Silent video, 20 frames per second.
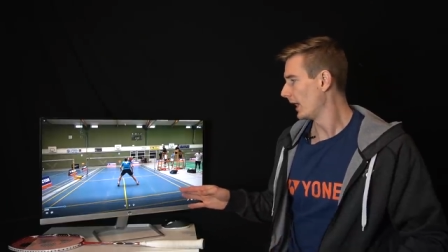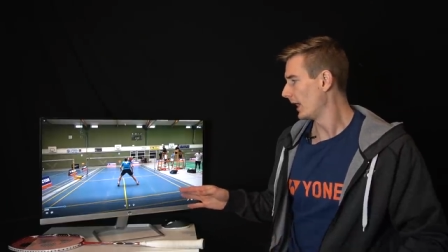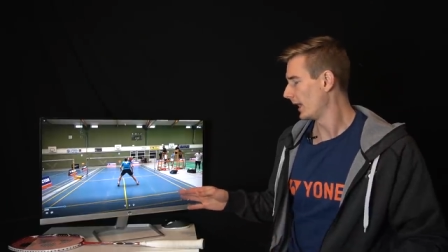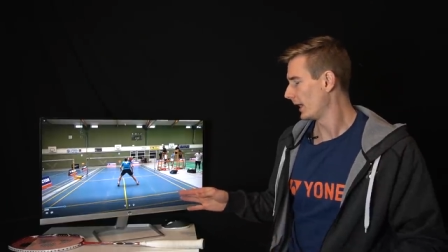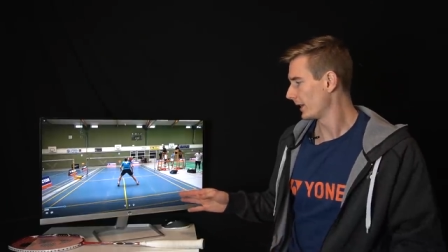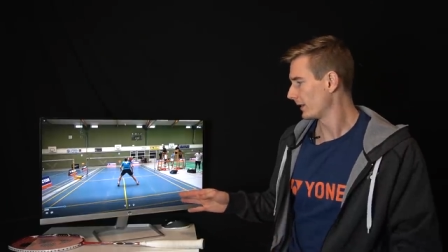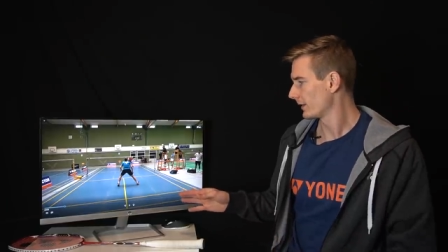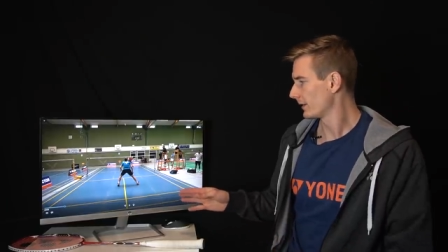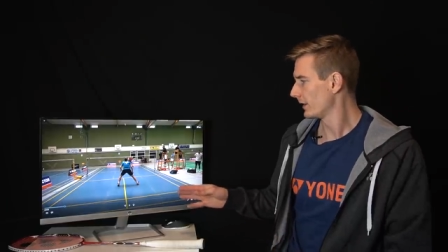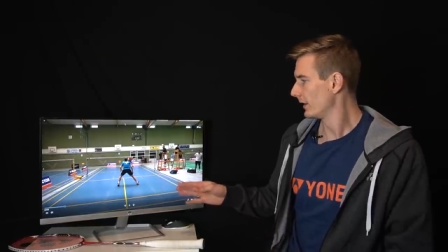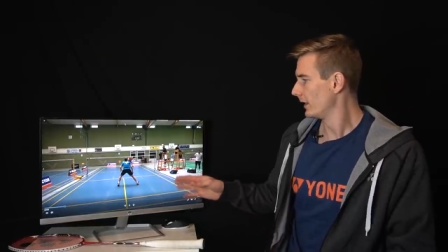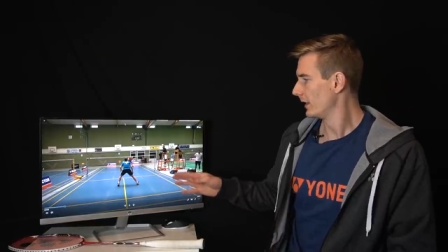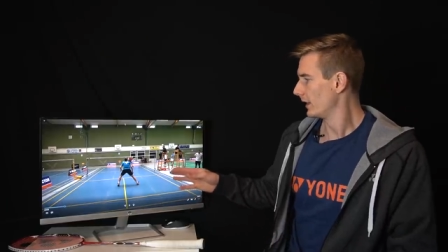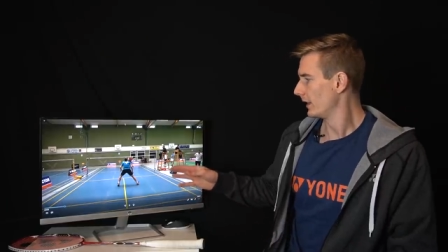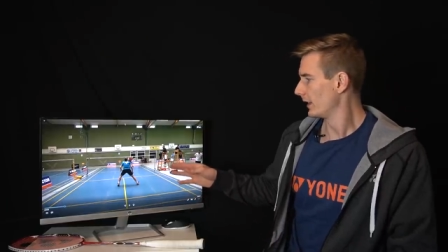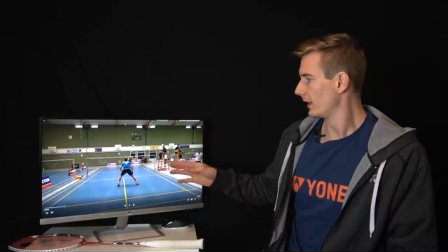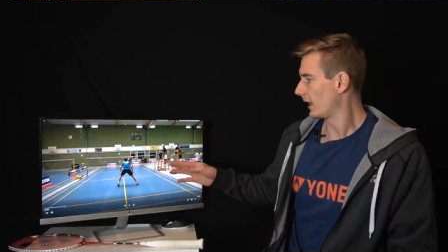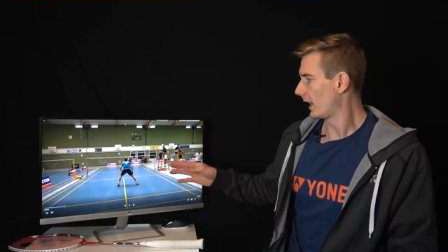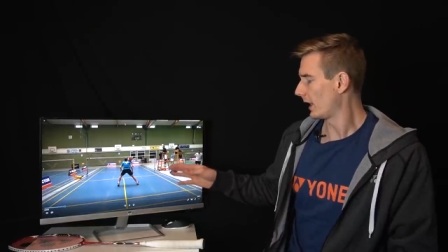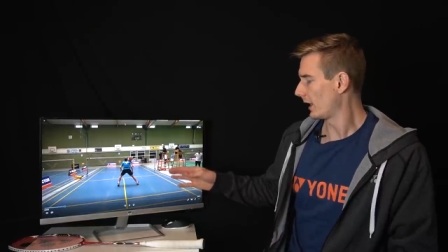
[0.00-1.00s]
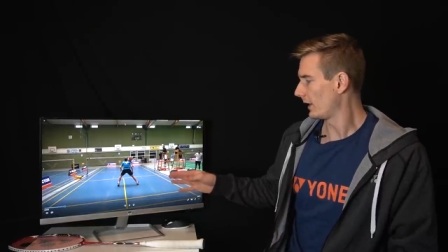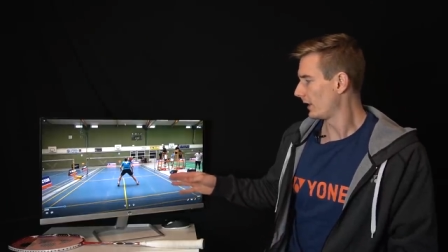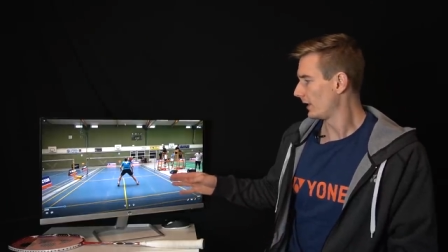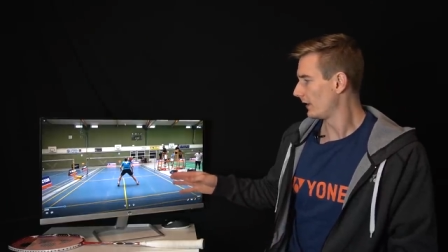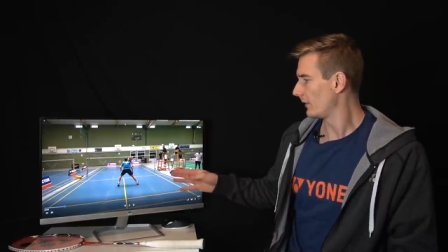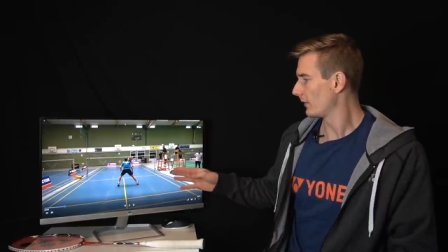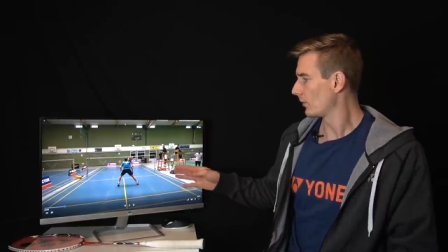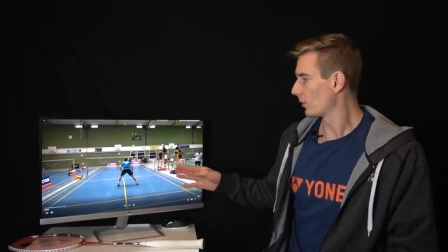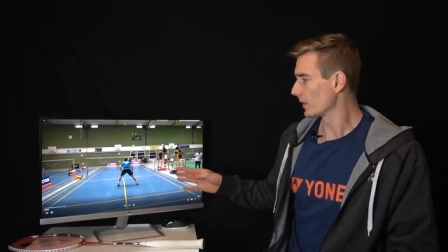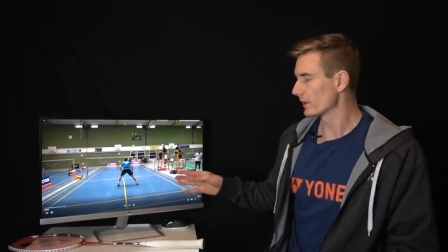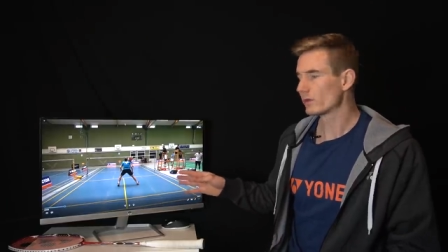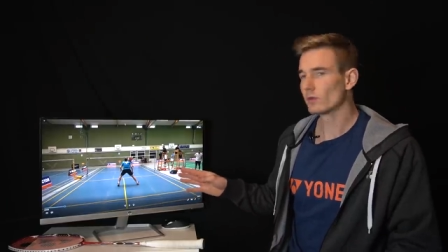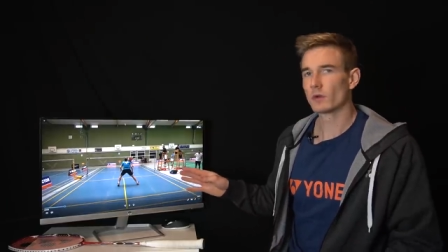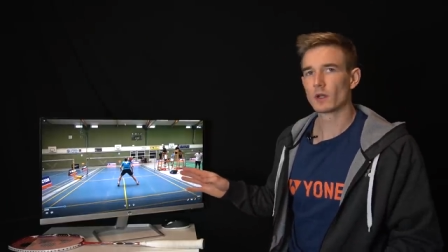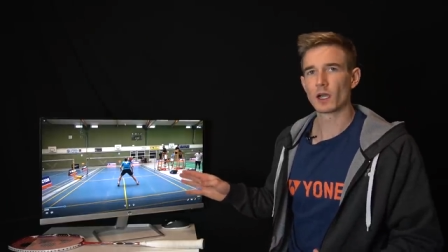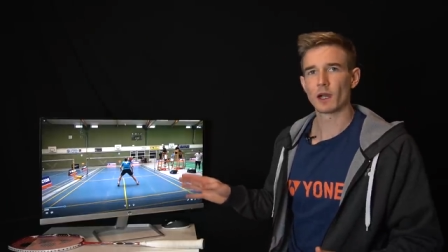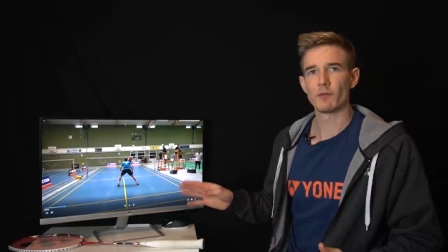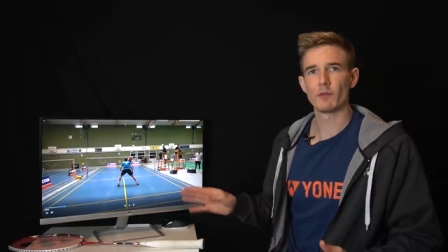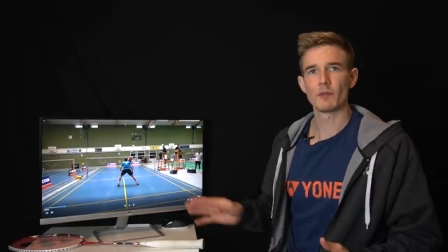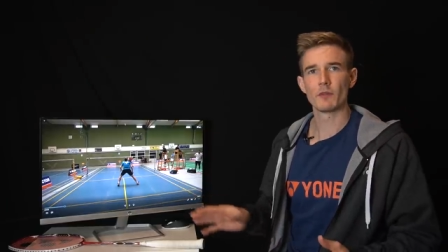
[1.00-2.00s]
And I want to
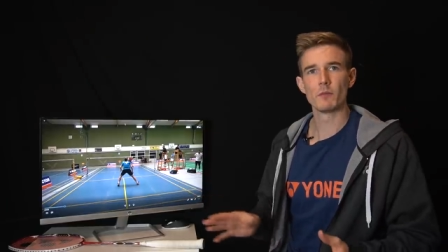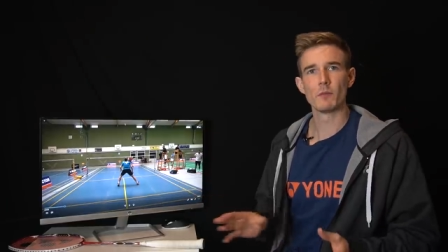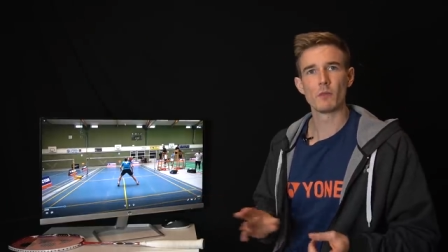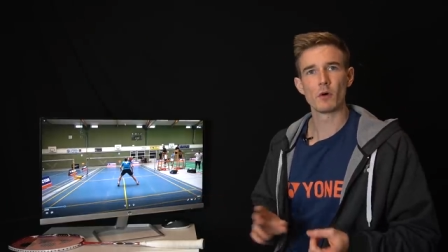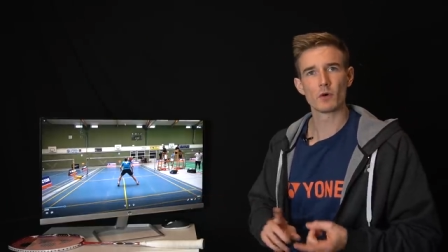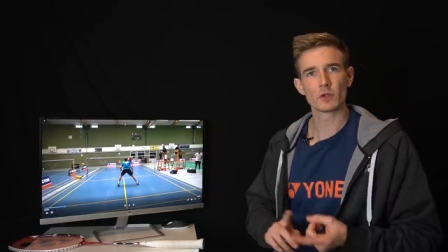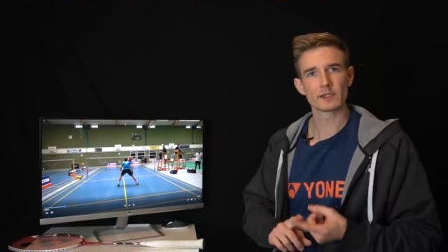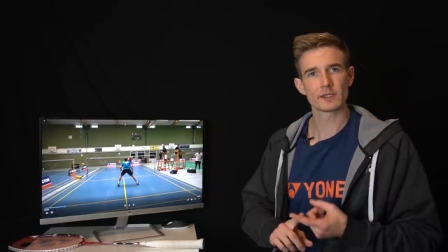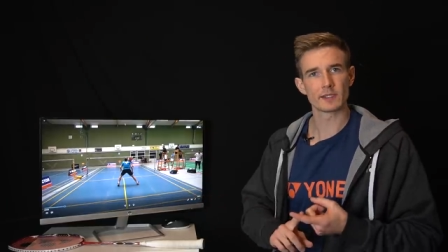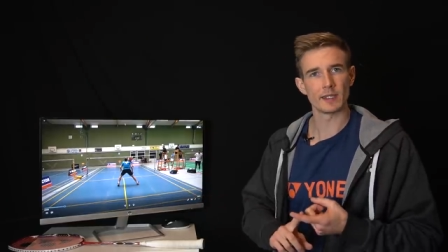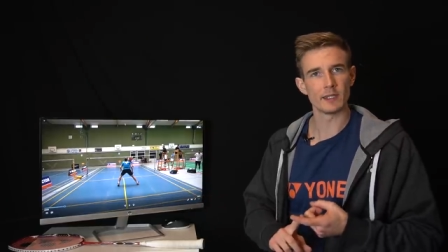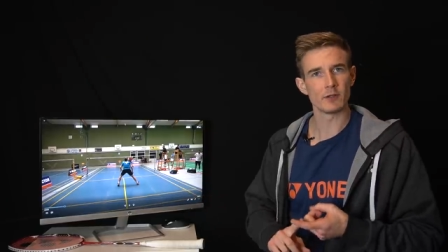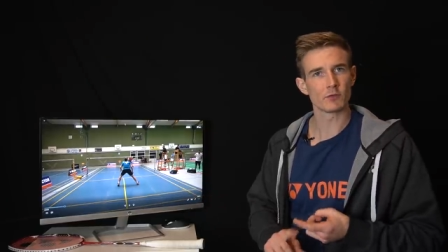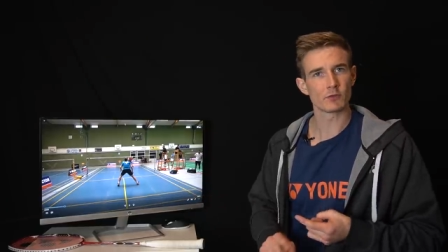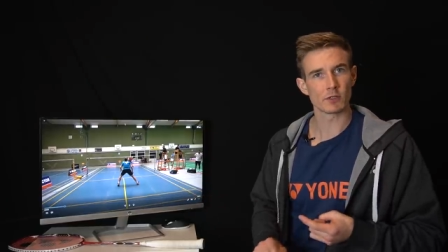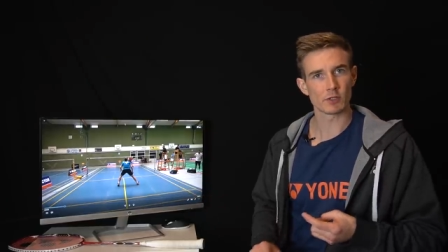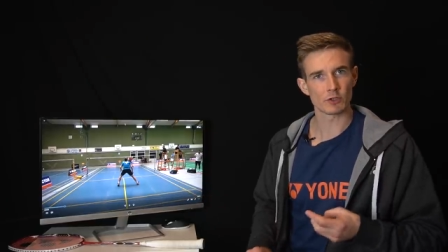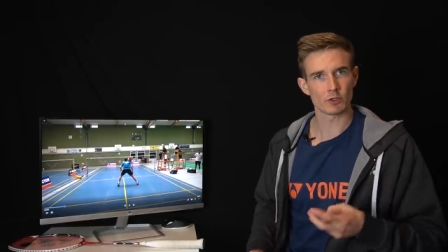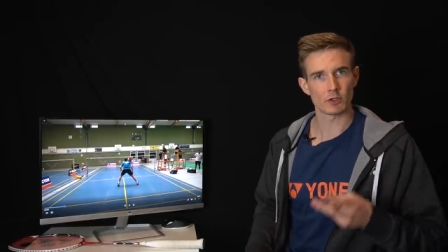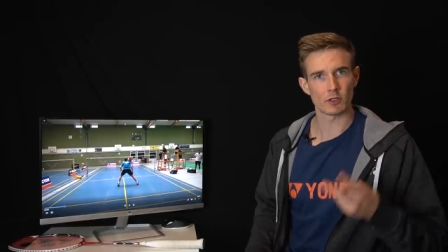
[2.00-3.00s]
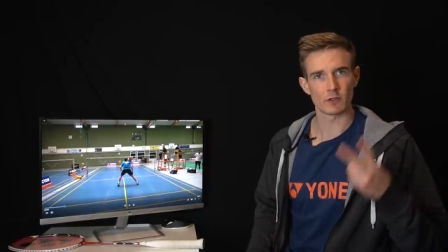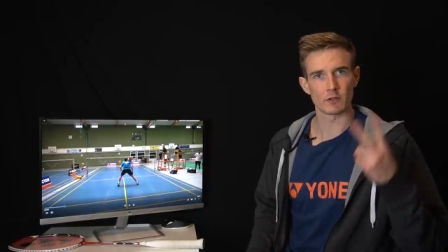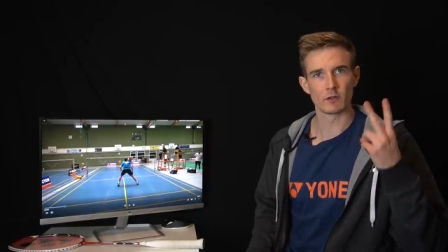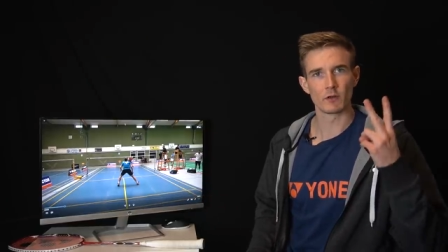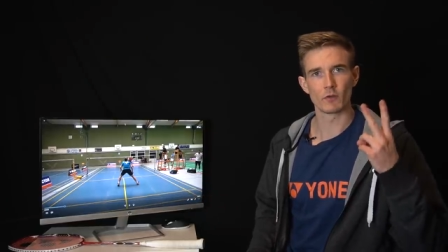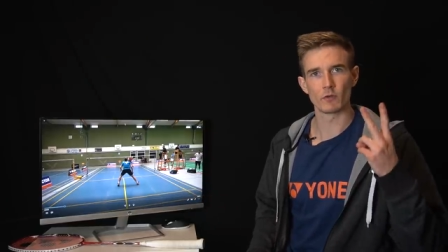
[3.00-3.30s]
cover the most dangerous shot.